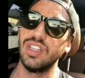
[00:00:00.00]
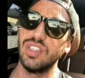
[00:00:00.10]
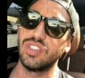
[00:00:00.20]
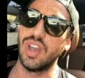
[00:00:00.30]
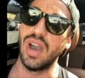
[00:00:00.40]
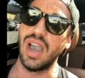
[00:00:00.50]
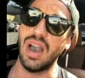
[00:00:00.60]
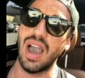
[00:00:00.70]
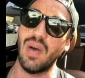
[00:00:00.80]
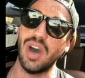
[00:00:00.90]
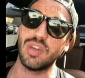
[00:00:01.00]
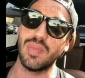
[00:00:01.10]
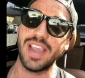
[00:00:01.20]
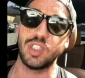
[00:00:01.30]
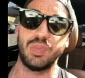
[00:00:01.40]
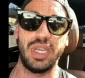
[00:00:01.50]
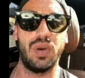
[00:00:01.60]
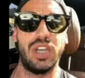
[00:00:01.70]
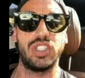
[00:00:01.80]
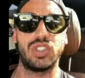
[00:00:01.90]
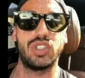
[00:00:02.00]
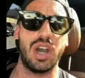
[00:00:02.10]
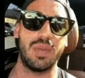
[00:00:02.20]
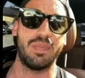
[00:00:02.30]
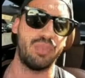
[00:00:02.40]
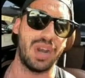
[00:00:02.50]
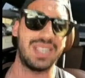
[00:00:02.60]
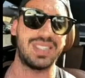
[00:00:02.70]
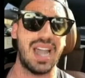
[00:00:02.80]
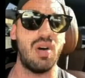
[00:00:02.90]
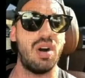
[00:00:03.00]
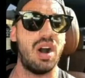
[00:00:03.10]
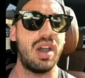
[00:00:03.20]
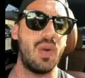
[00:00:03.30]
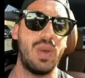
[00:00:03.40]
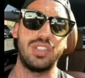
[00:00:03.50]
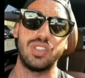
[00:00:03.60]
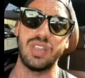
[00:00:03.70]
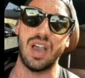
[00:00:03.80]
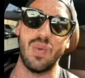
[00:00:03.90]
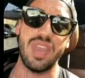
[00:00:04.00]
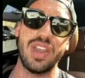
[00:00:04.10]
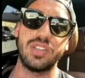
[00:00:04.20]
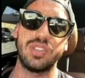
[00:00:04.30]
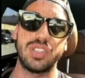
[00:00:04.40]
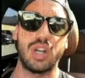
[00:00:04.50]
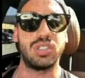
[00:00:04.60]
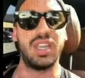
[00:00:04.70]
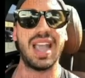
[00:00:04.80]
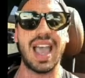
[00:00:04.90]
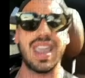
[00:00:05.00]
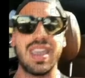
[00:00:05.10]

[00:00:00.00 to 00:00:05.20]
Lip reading: So I was on my Speedo. I just got to put a towel on, and I went there to talk to the guy.